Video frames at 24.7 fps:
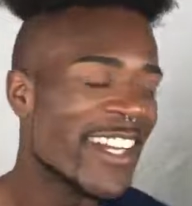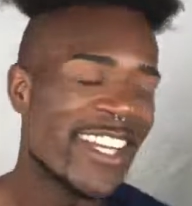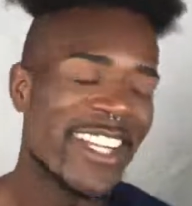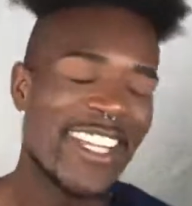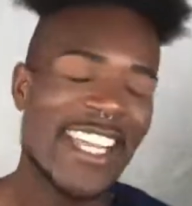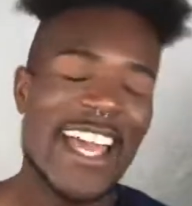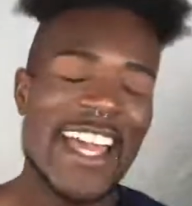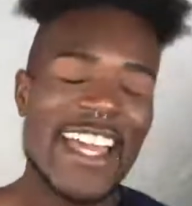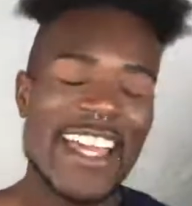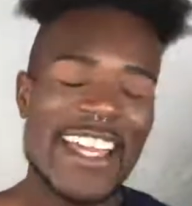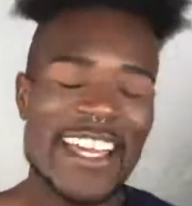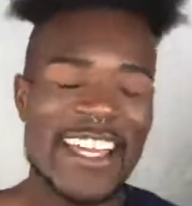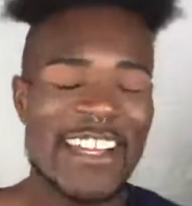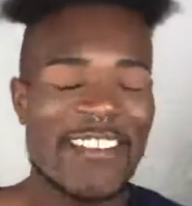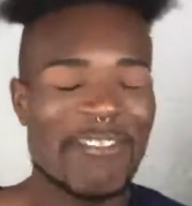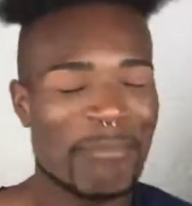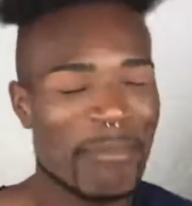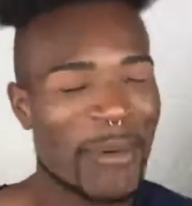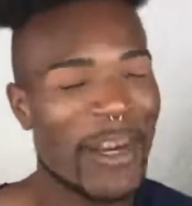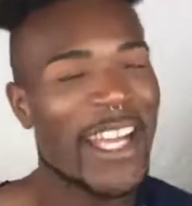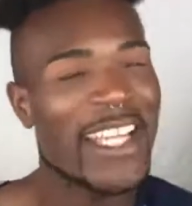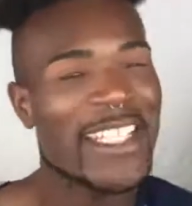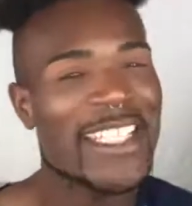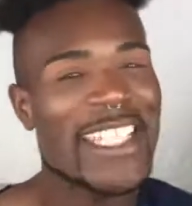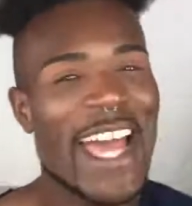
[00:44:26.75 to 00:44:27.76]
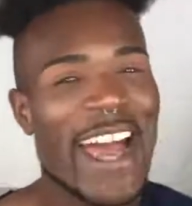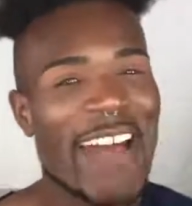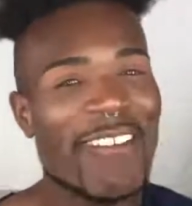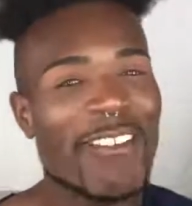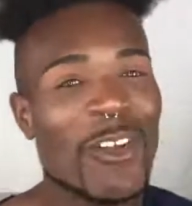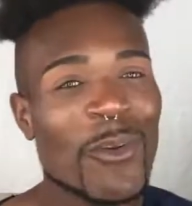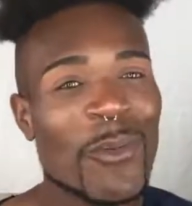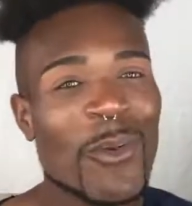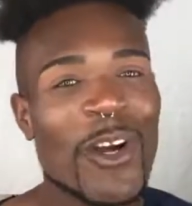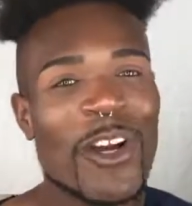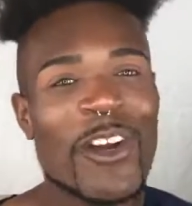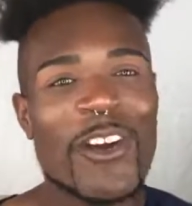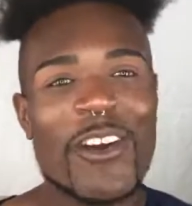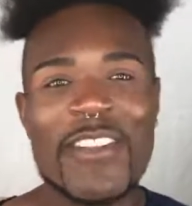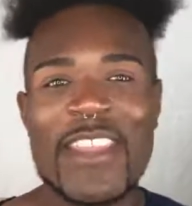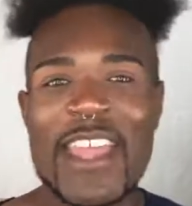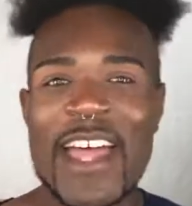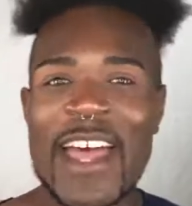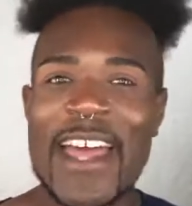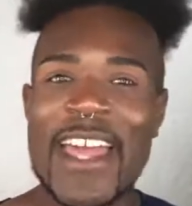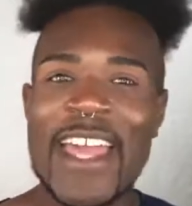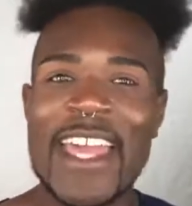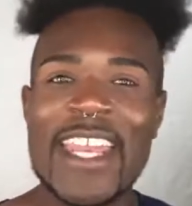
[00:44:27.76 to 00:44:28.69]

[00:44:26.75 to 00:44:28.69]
Like, brands have to work on that.